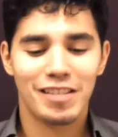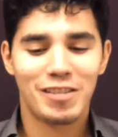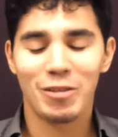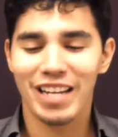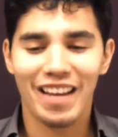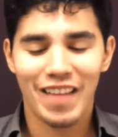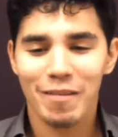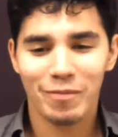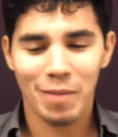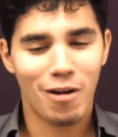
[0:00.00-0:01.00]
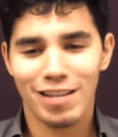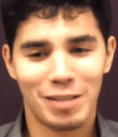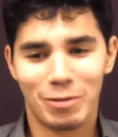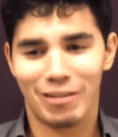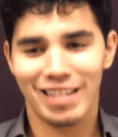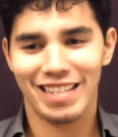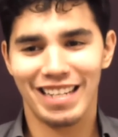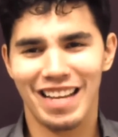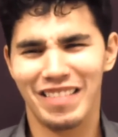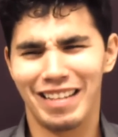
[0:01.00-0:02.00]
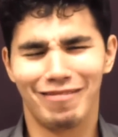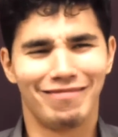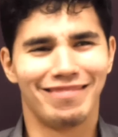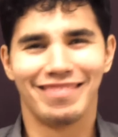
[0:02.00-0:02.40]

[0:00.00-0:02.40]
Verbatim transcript: so yeah that that process was crazy and then